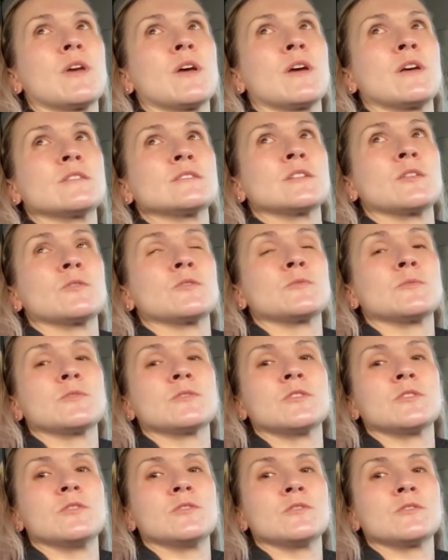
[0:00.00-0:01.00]
because I was
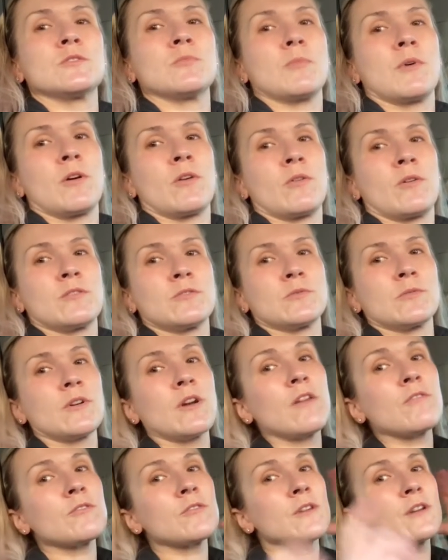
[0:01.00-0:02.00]
supposed to use tomorrow as
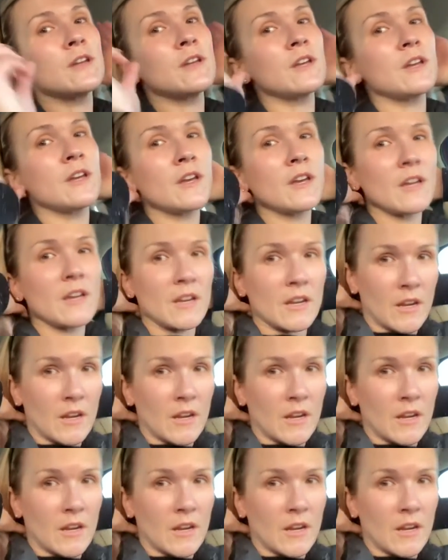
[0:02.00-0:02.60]
recovery,